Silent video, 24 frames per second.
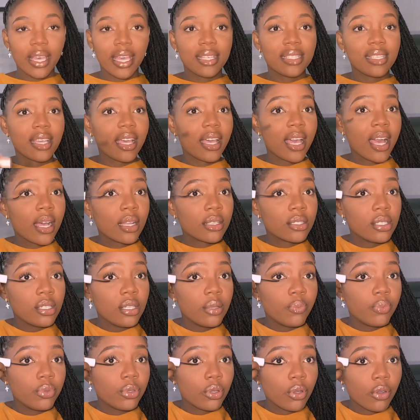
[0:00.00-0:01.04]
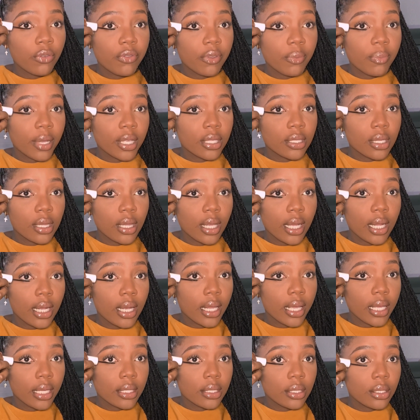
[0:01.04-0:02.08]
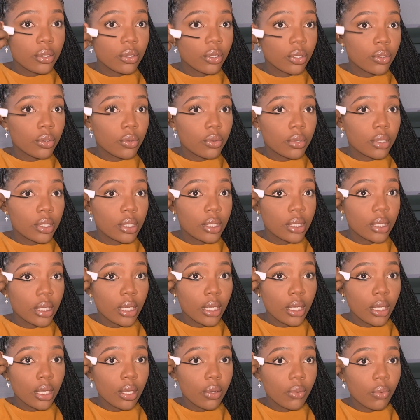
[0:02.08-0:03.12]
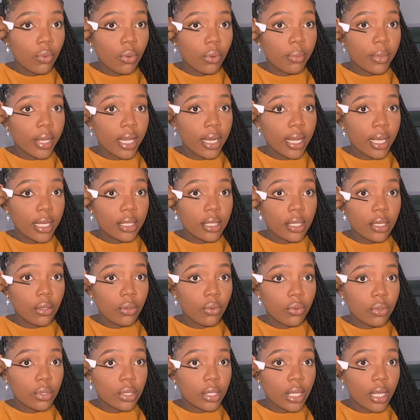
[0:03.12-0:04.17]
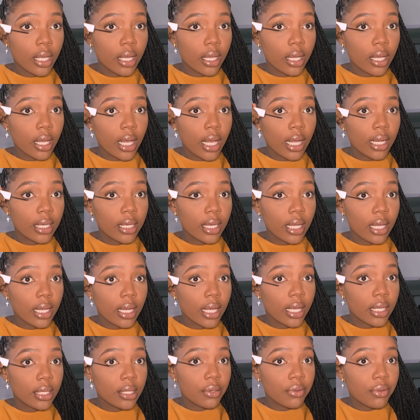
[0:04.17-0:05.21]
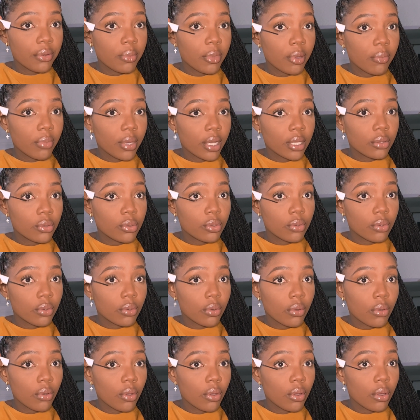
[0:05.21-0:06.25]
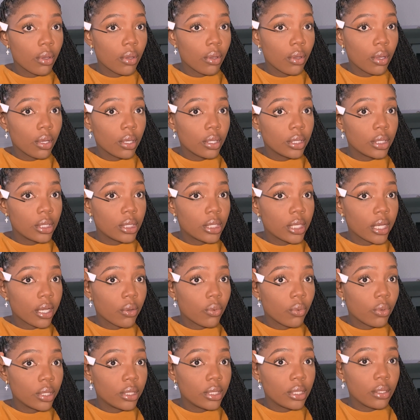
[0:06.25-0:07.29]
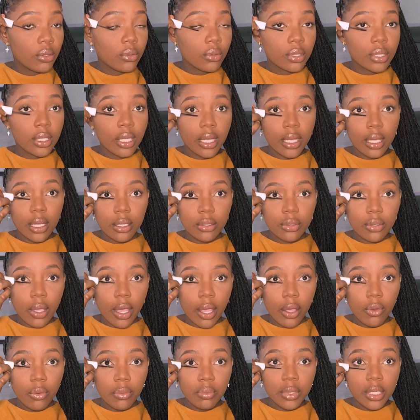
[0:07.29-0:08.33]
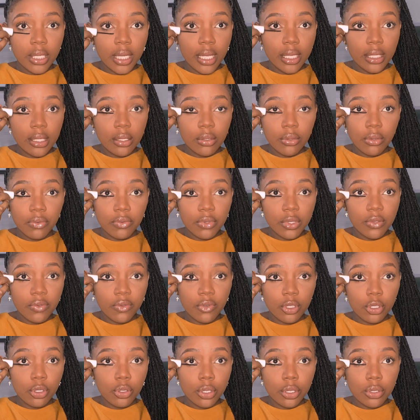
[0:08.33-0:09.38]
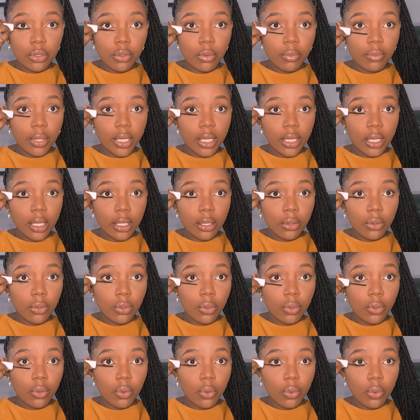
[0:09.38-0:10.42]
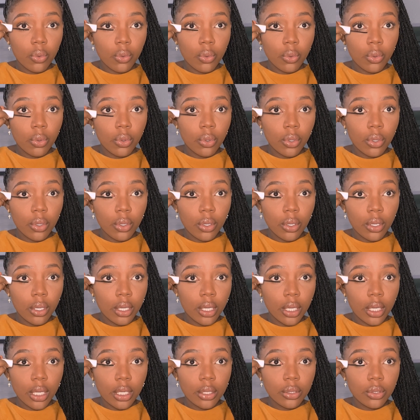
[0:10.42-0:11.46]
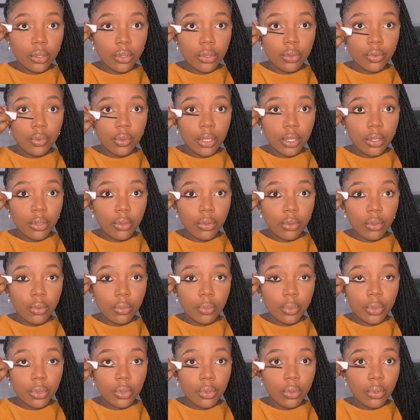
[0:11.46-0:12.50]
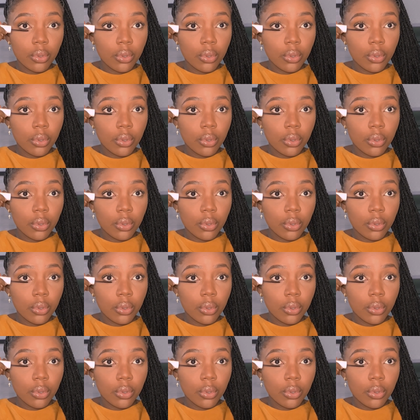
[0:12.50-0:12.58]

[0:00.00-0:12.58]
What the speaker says: I actually put off a particular light just to see what my lighting looks like, and then I didn't remember to check what it looks like. So I hope the lighting of this video is not bad at all. I just really hope so.